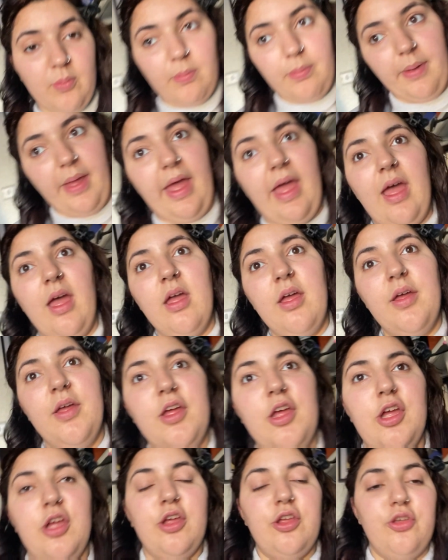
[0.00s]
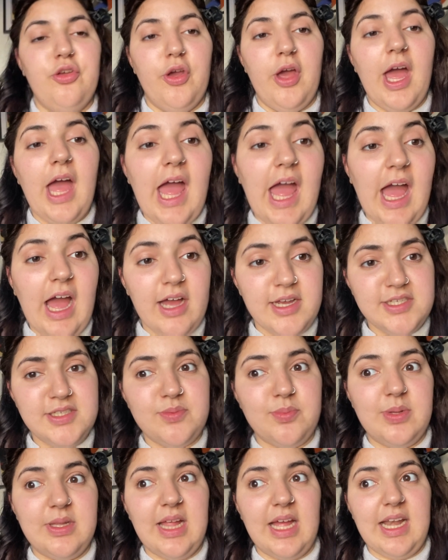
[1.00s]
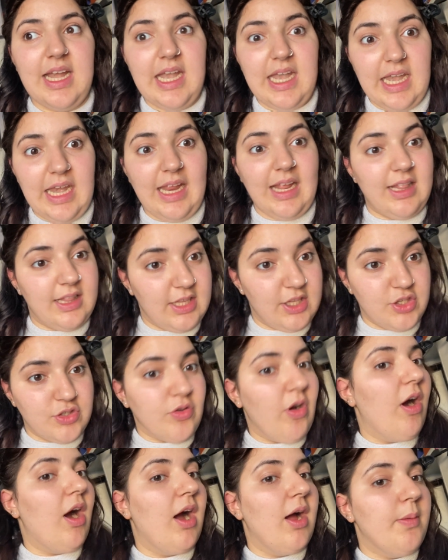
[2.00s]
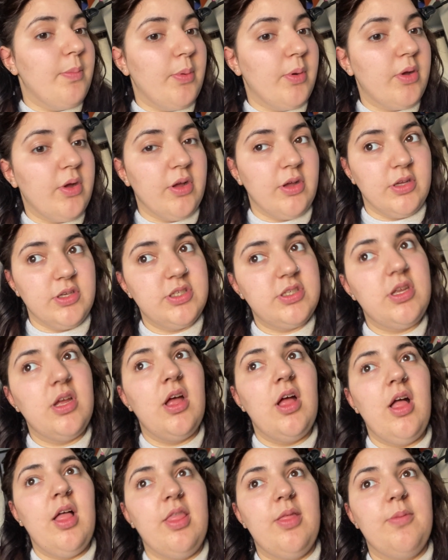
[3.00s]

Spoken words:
bit, your hair has to be like nearly dry, because the